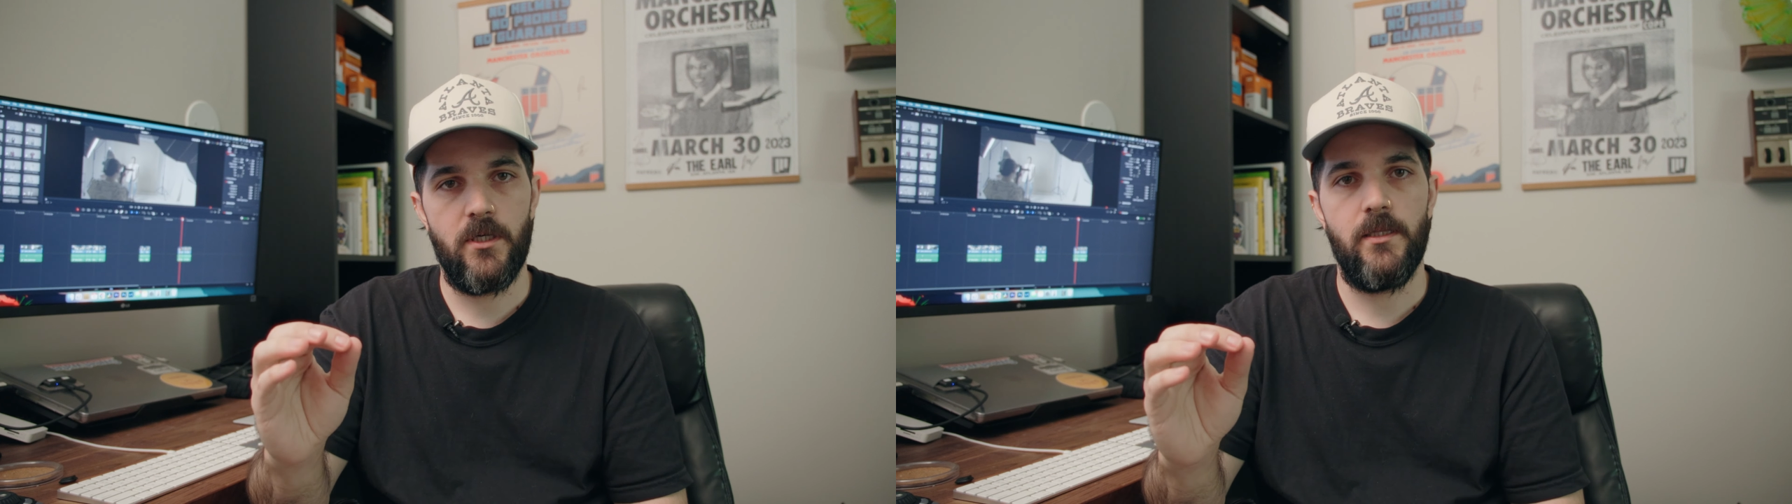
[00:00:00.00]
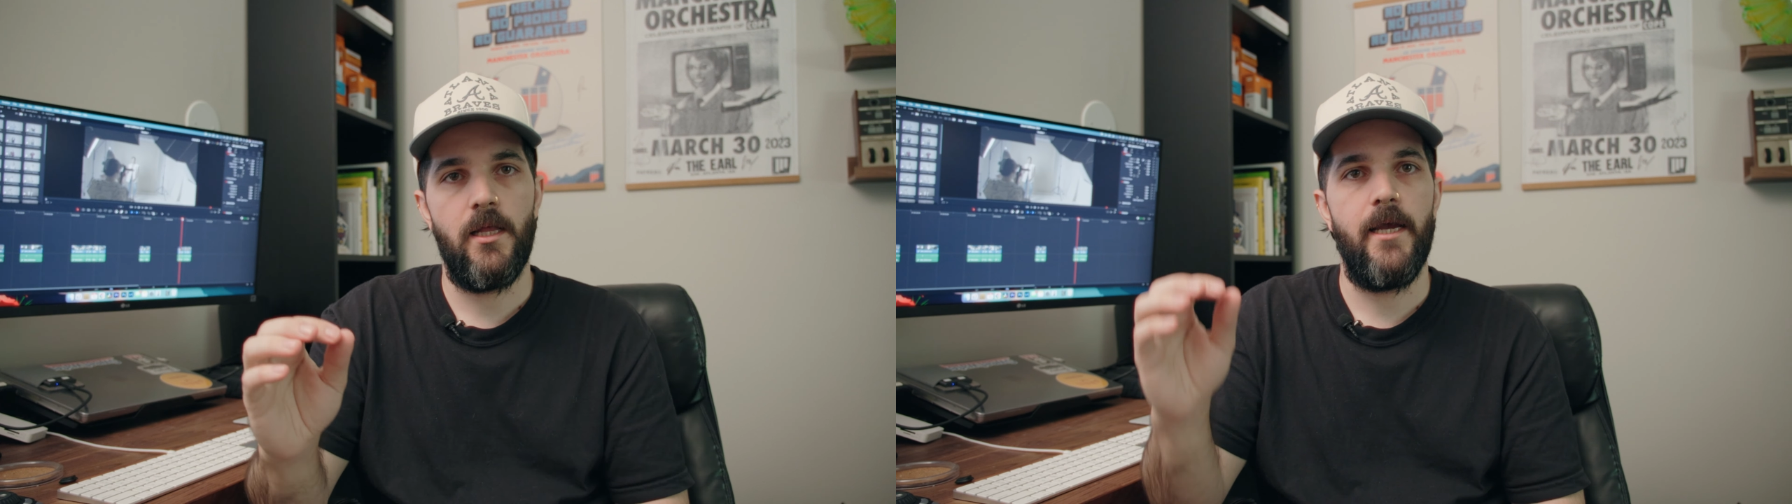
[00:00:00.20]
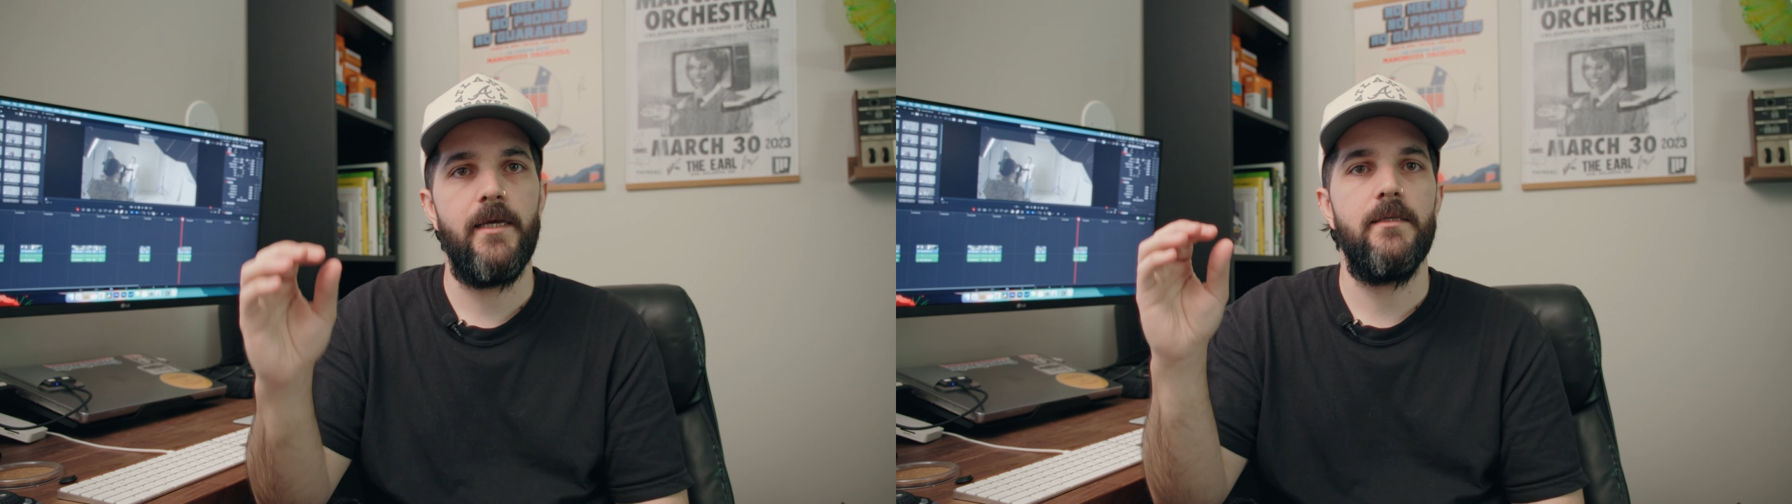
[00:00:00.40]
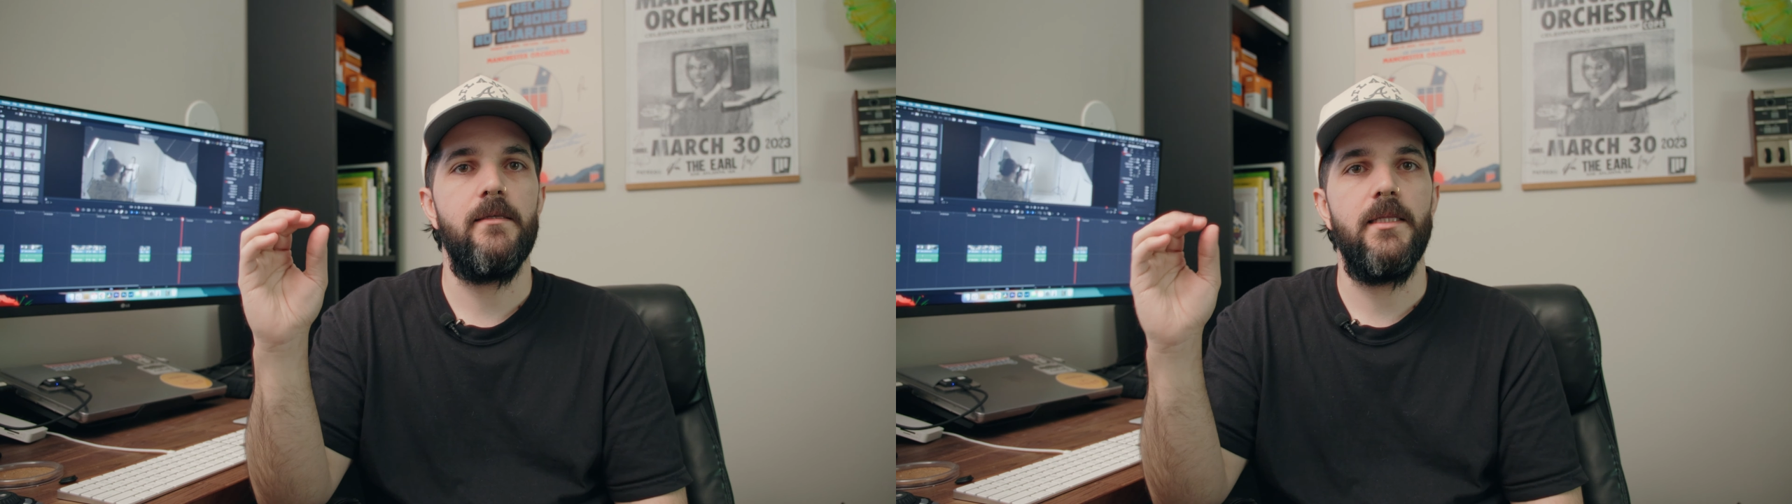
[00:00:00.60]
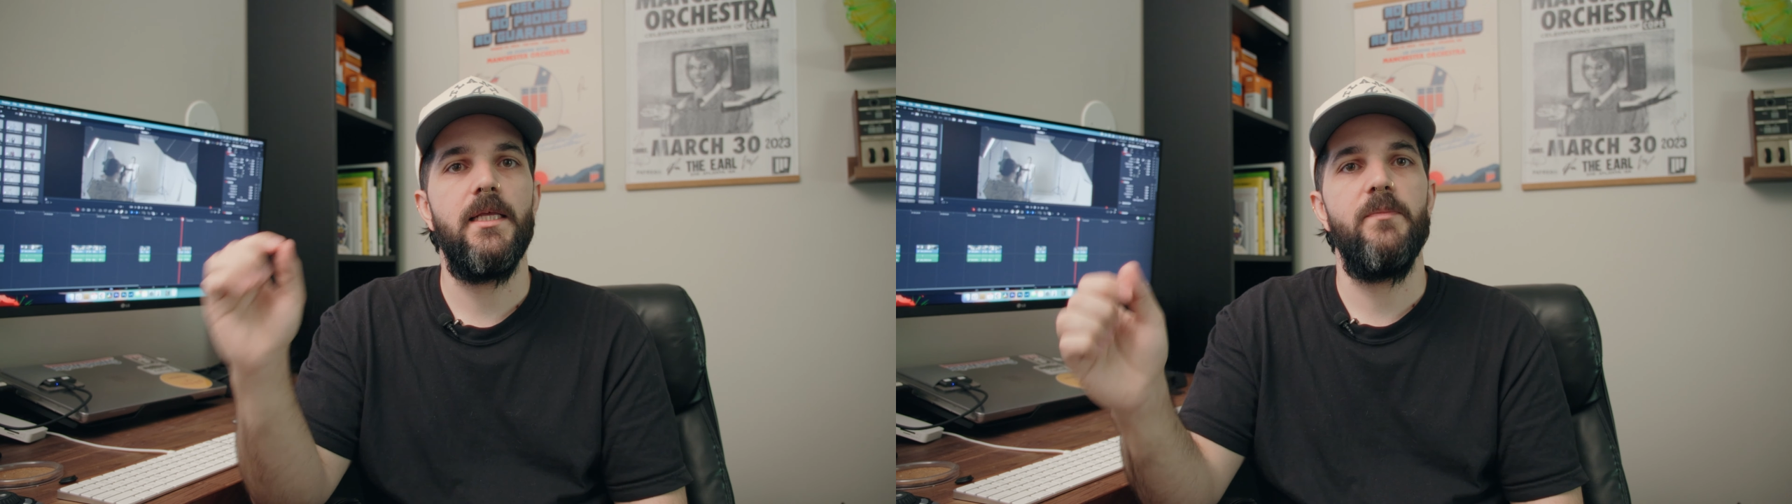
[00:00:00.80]
a
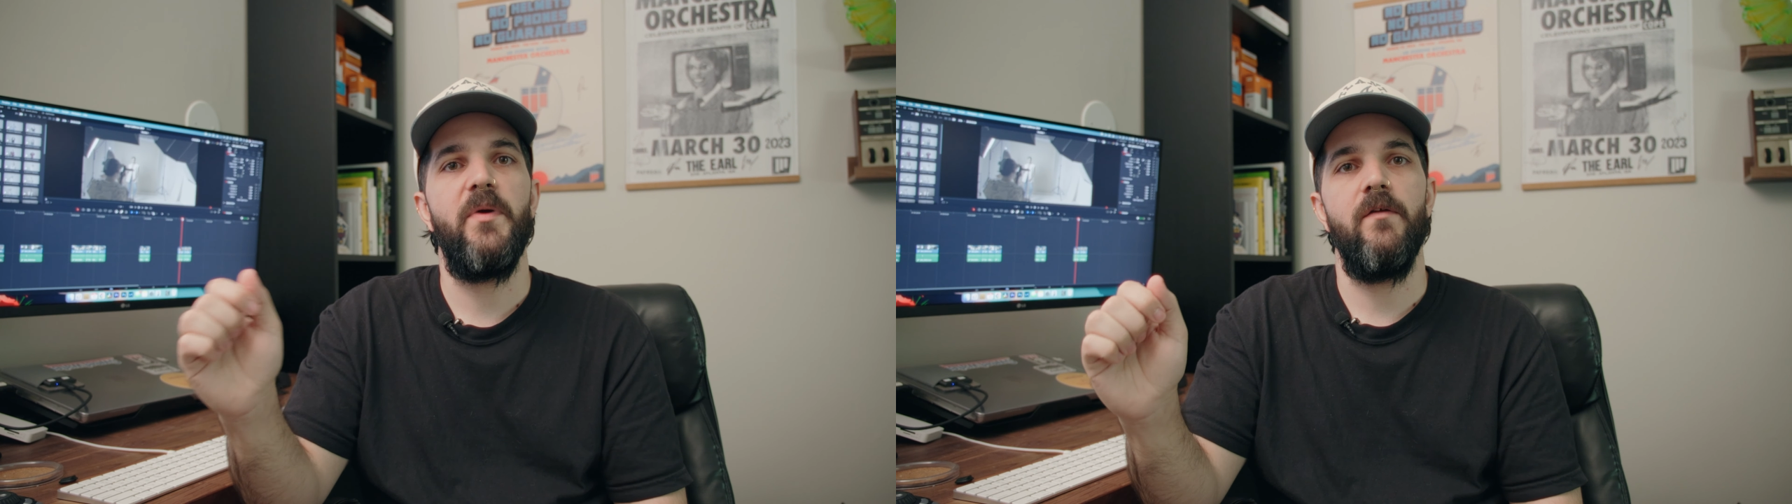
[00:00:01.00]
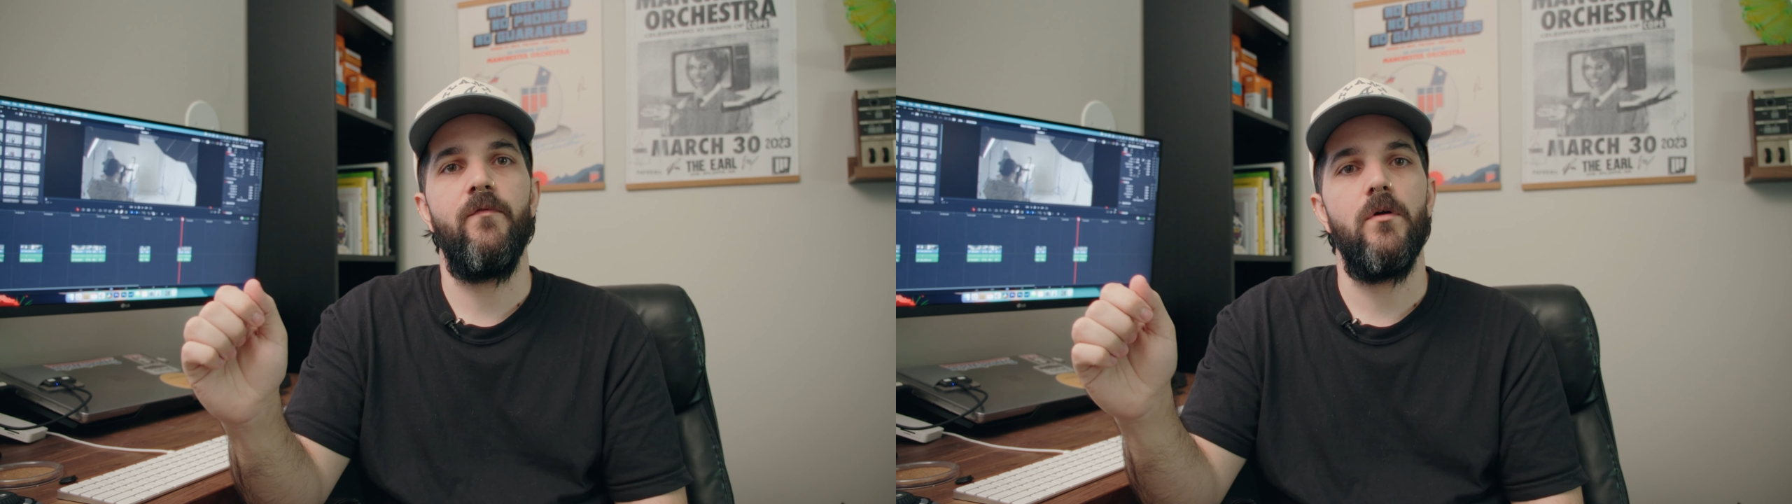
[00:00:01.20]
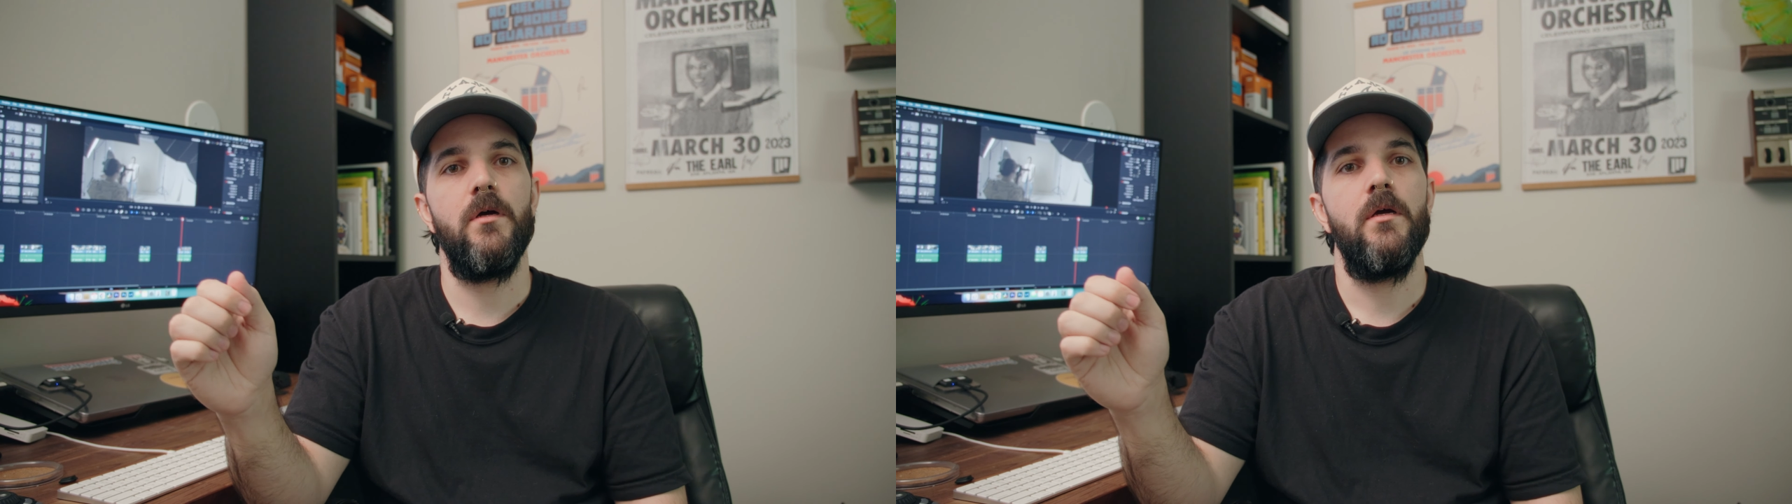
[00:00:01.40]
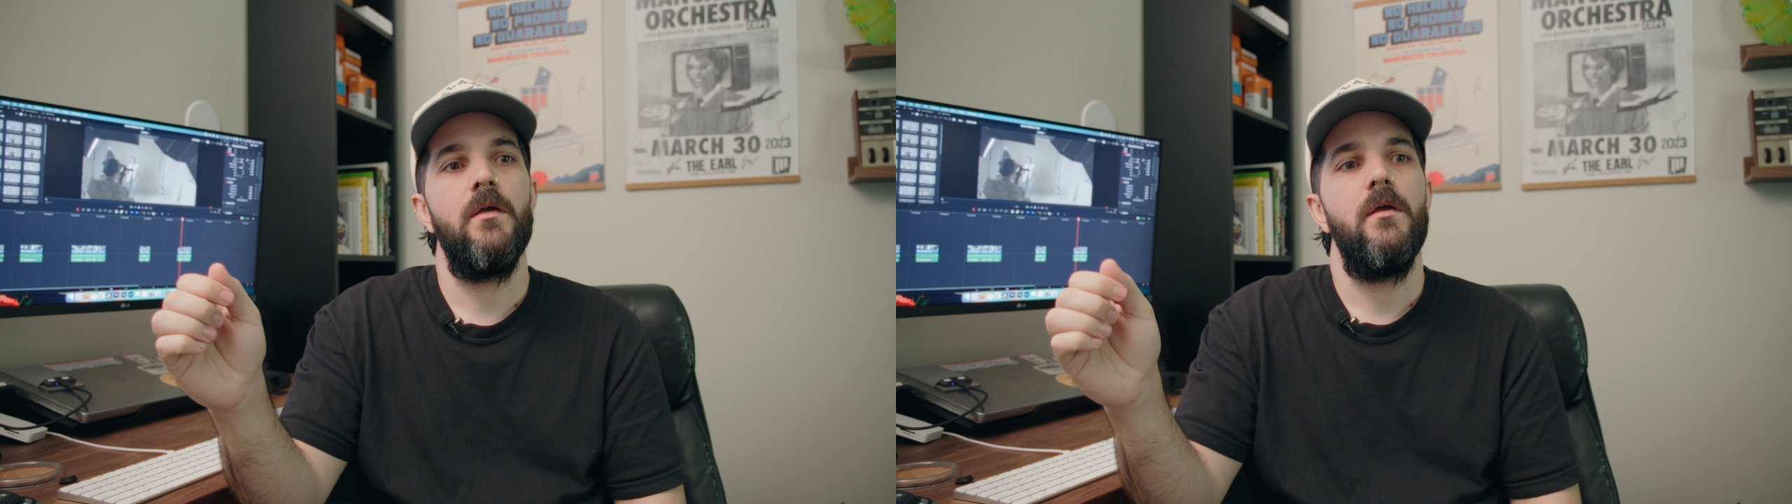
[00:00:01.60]
client that they pay for.